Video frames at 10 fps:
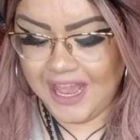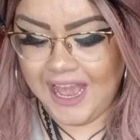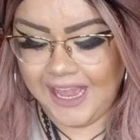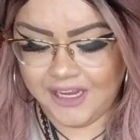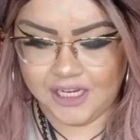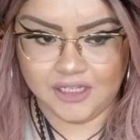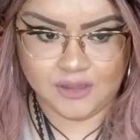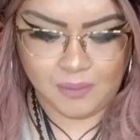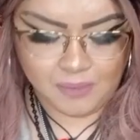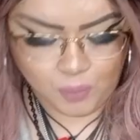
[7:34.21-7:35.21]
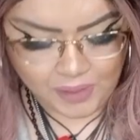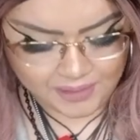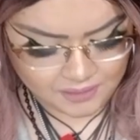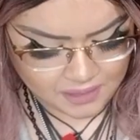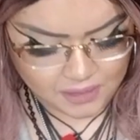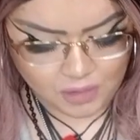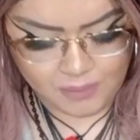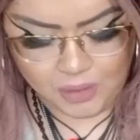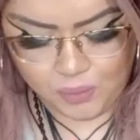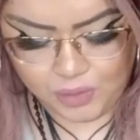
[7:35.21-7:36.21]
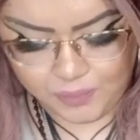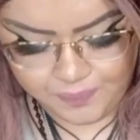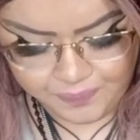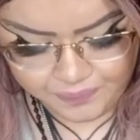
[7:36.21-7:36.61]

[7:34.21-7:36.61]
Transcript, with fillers: higher number one, numero uno.